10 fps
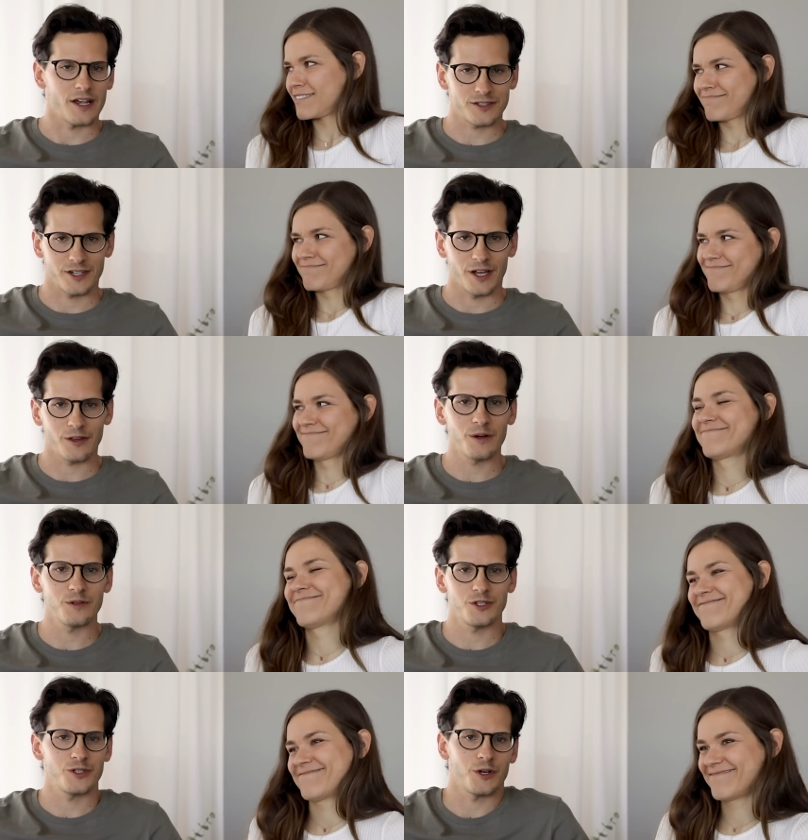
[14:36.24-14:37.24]
Speaker 1: asking I thought it
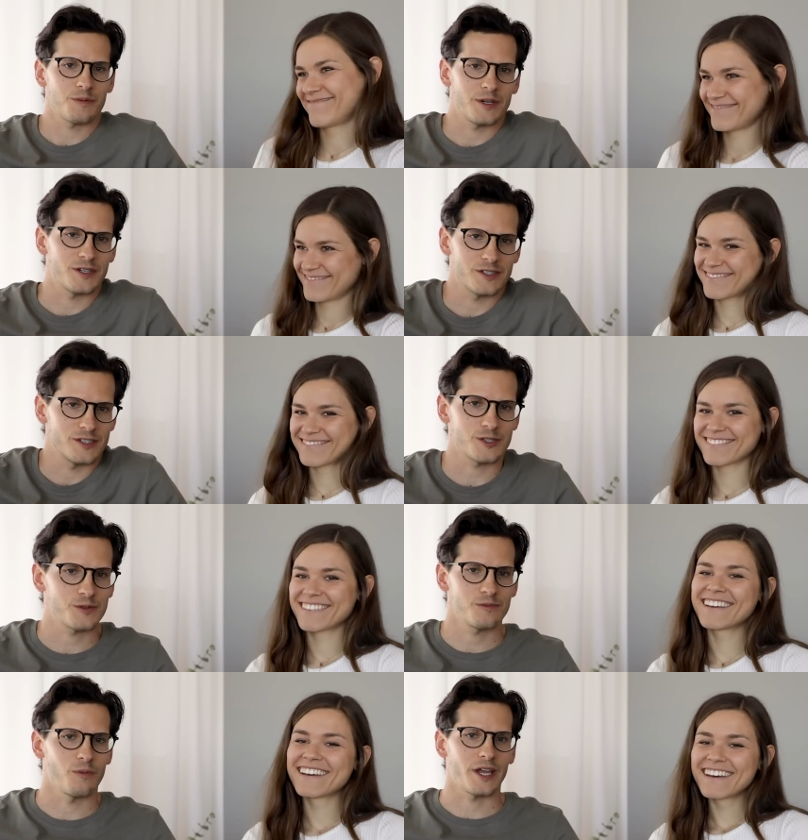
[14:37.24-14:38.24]
was a joke because it
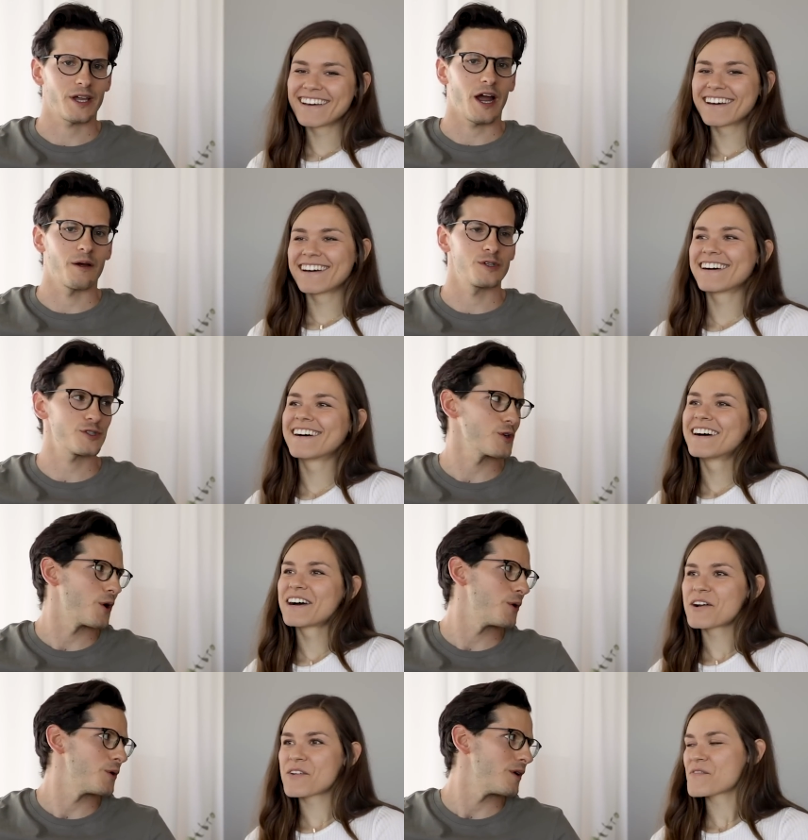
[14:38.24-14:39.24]
just like I was
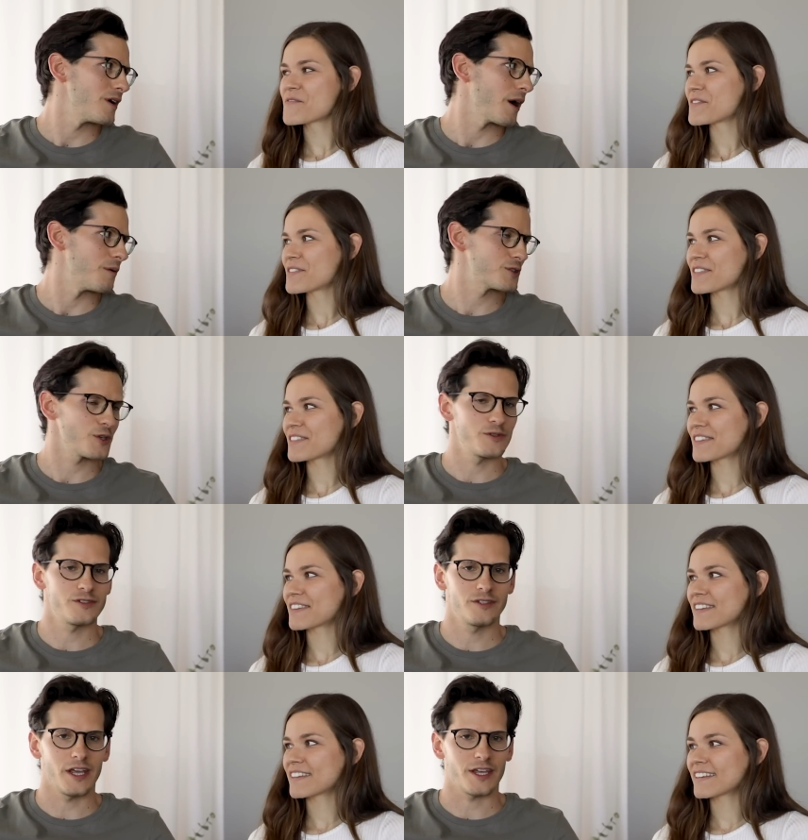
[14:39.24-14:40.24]
so I was so
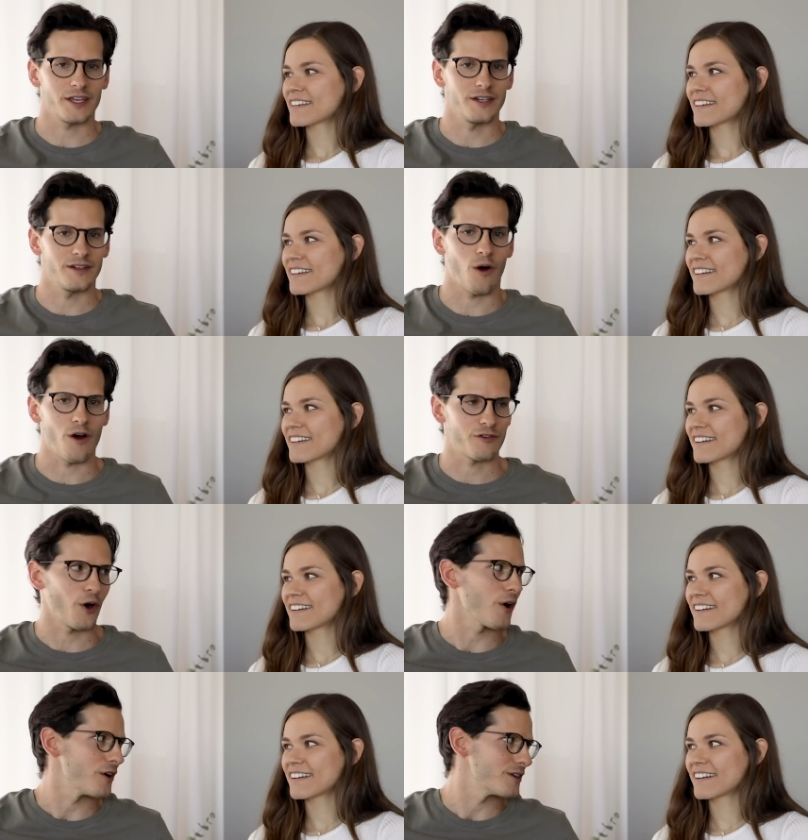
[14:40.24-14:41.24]
taken off
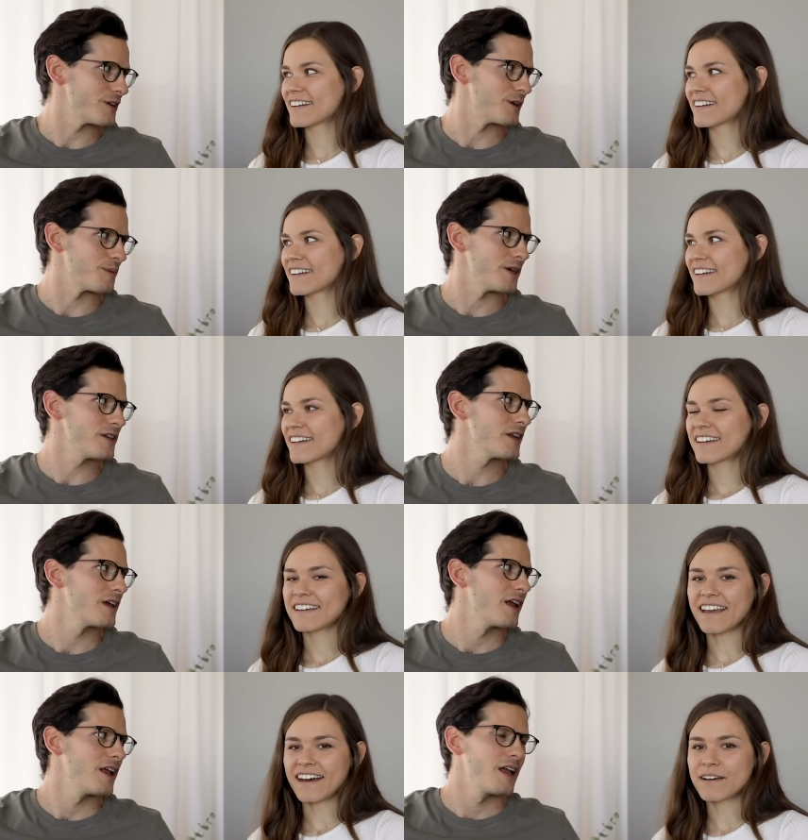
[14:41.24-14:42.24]
guard. You know what I mean?
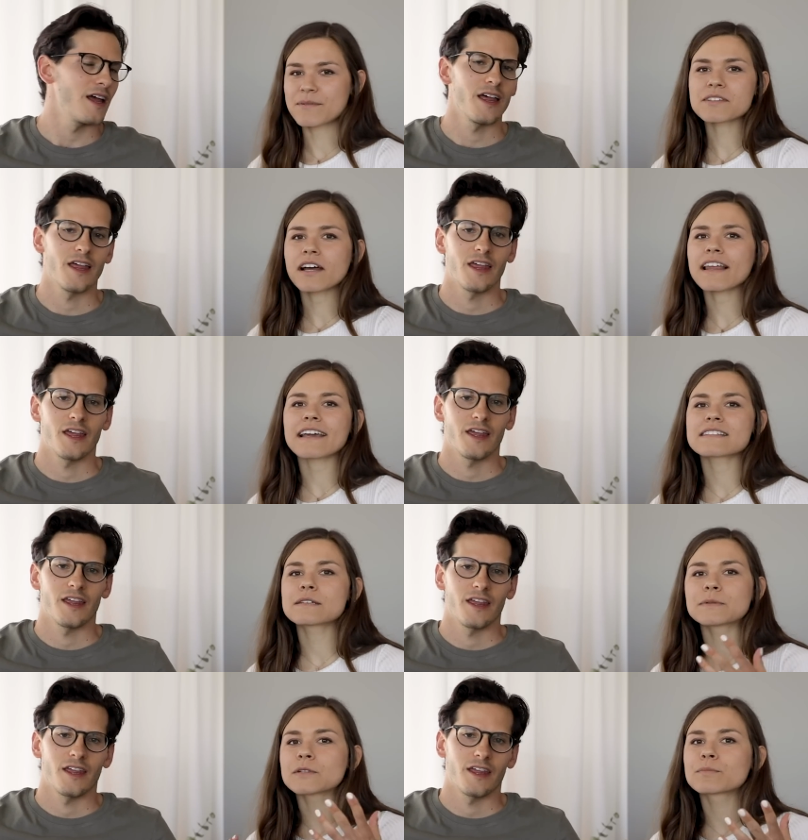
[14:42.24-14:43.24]
Speaker 2: Yeah, it was not like a
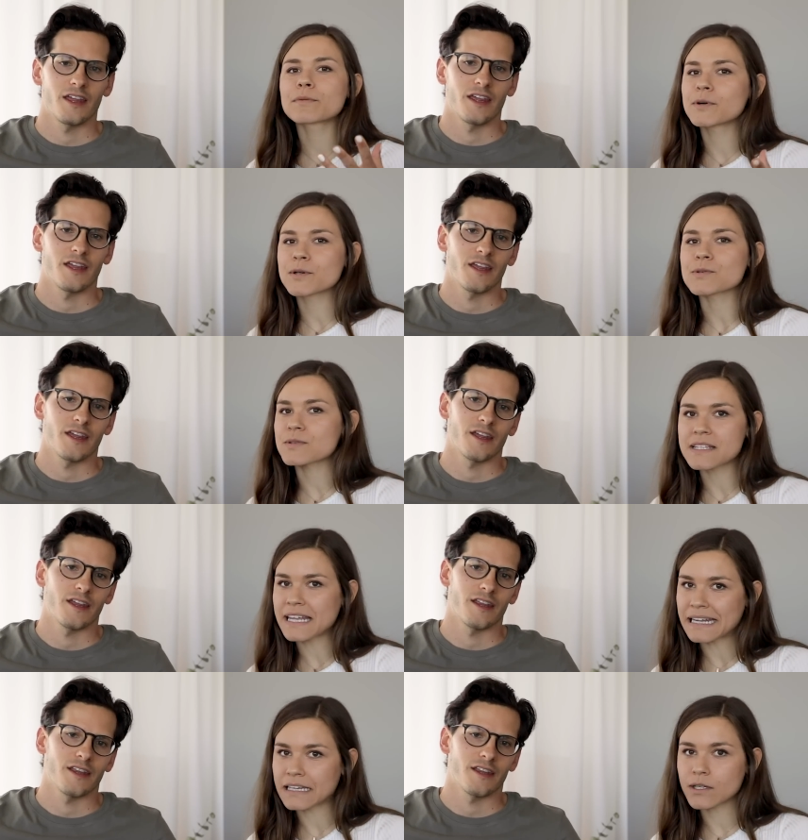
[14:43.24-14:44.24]
typical proposal
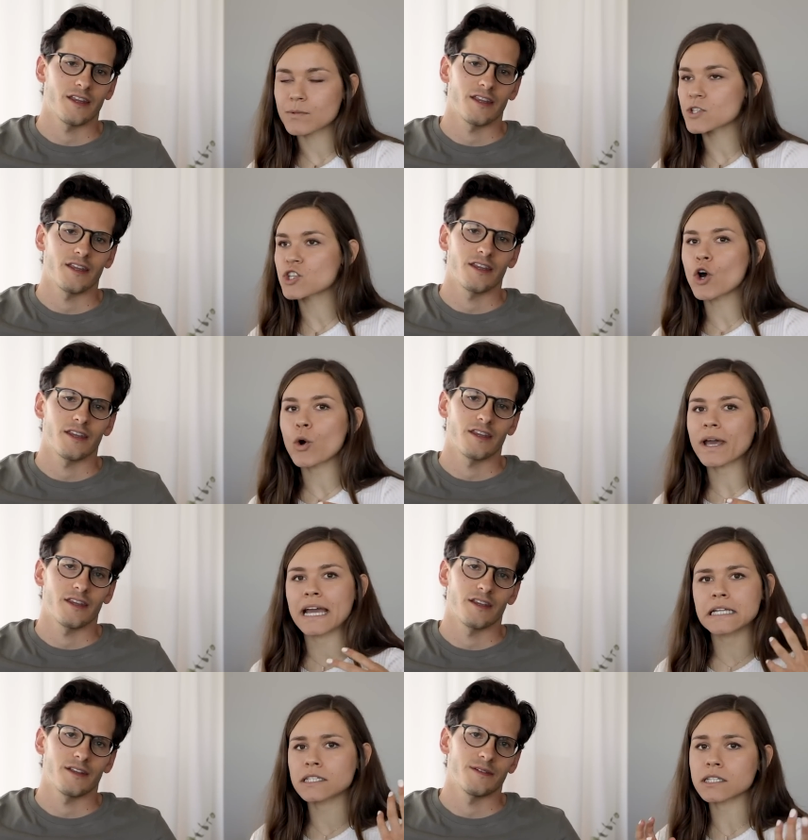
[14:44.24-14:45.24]
setting. There was no
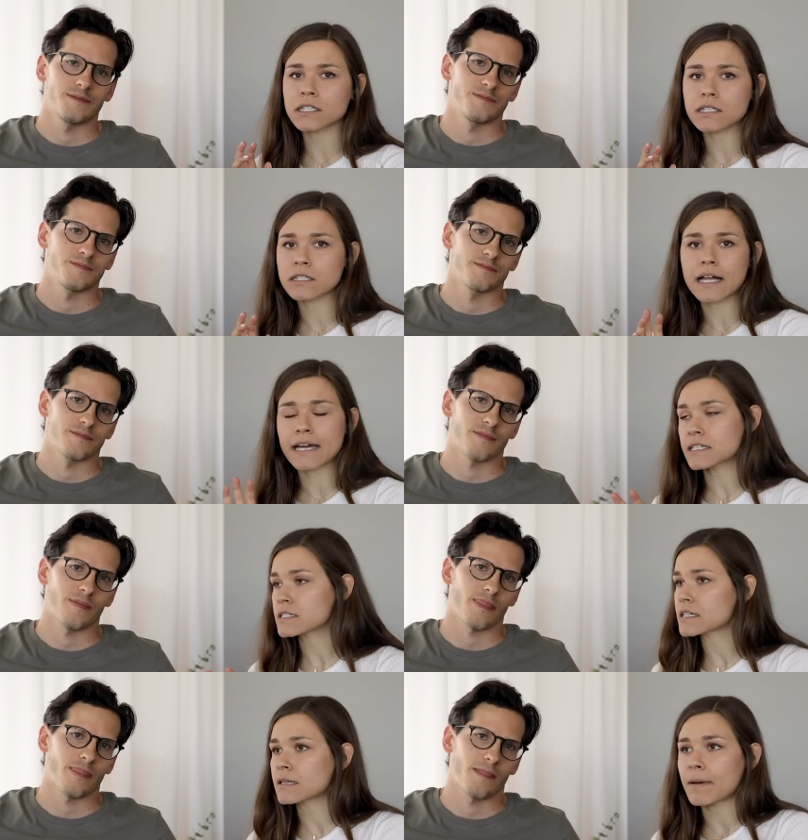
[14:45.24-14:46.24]

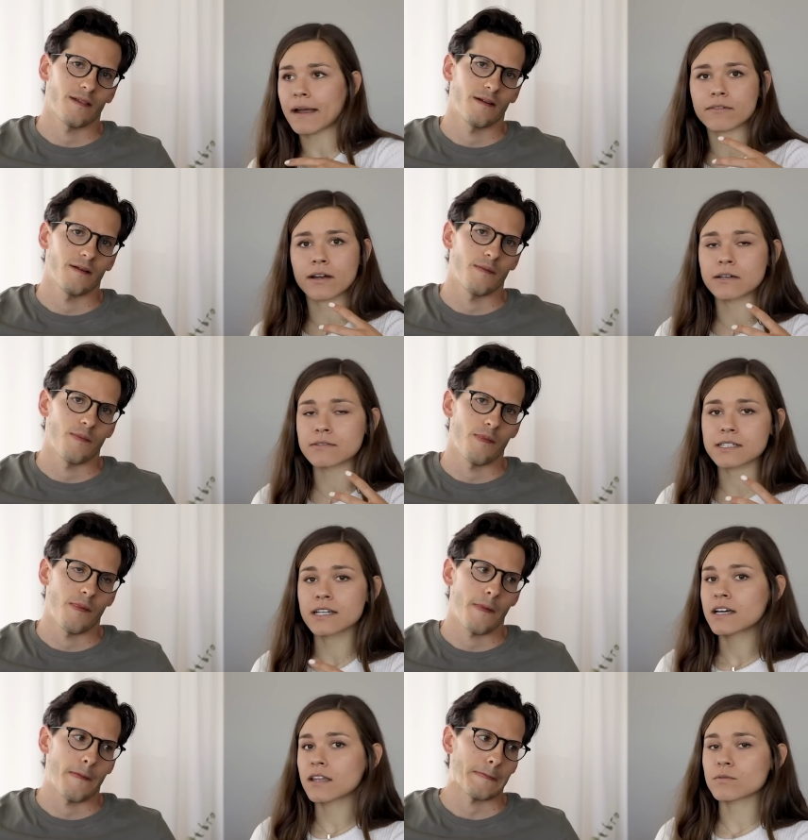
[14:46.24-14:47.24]
candlelight in background.
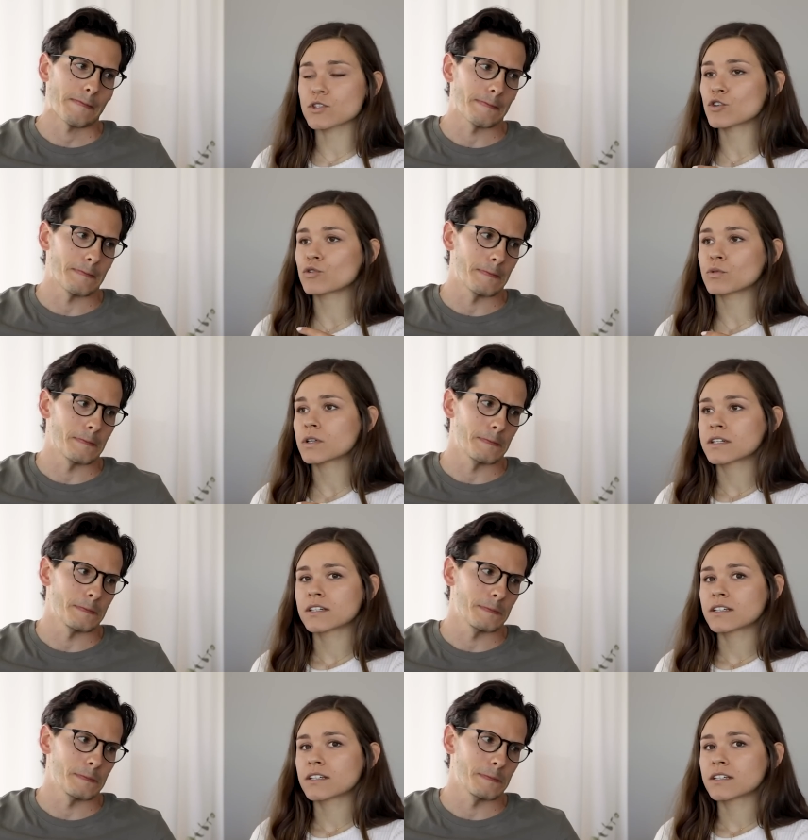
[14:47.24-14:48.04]
There was no